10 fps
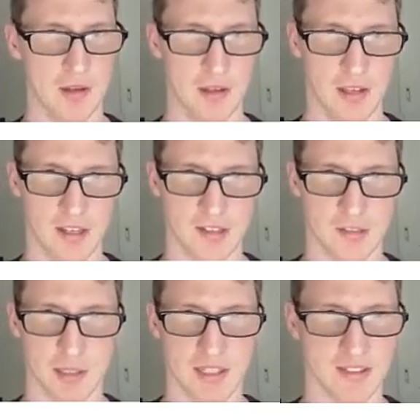Eat to
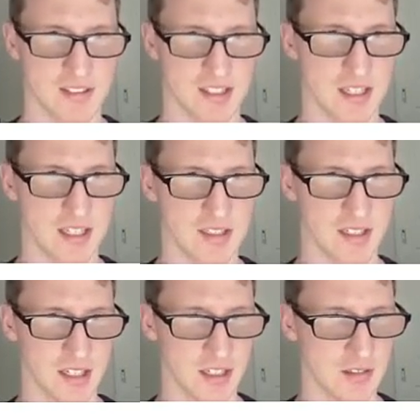Beat Disease
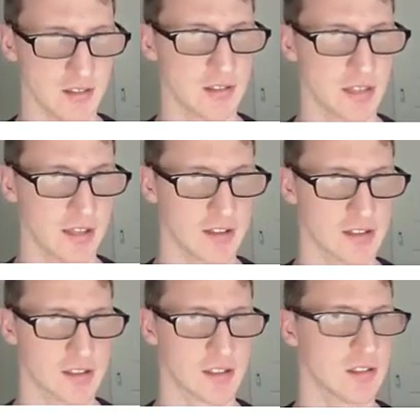again. Now this,
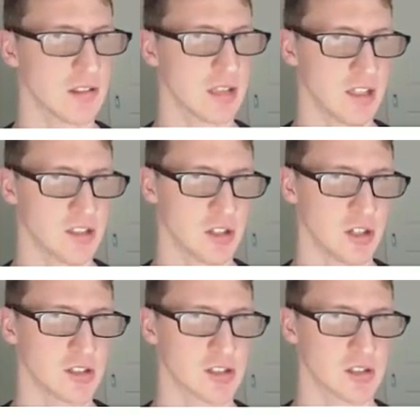as you
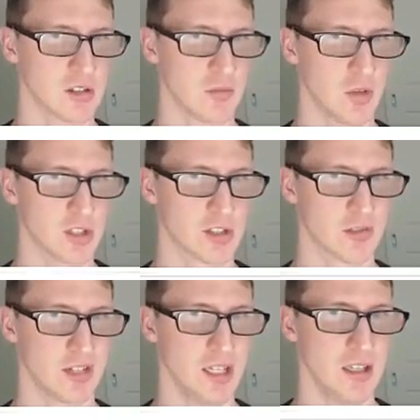notice, first
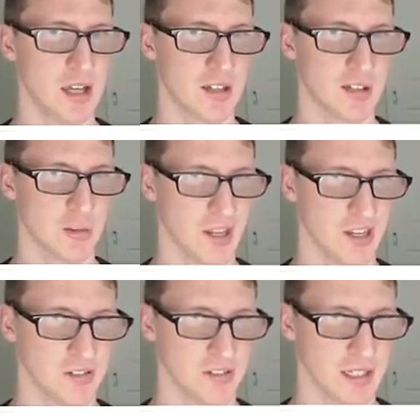3 under
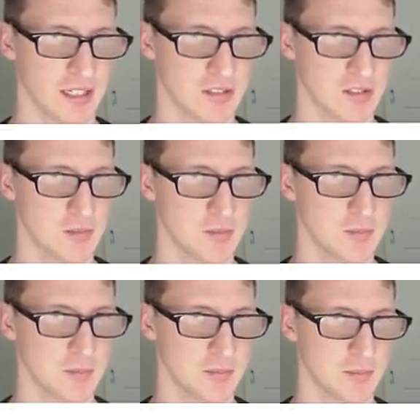100,000.
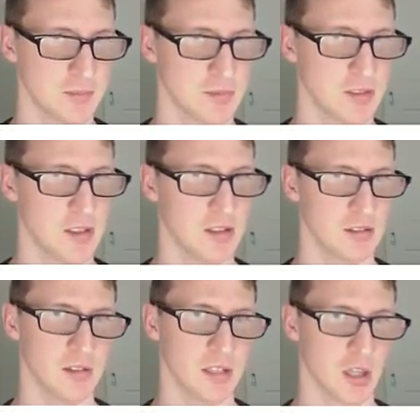
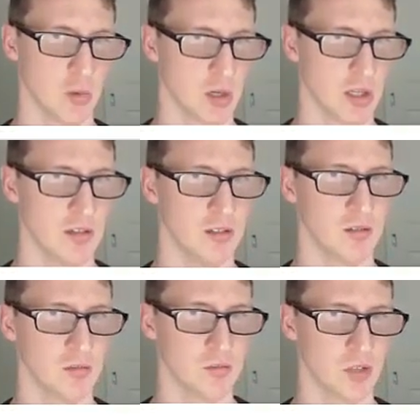Another one,
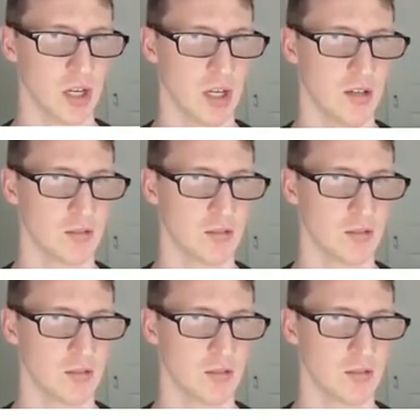5.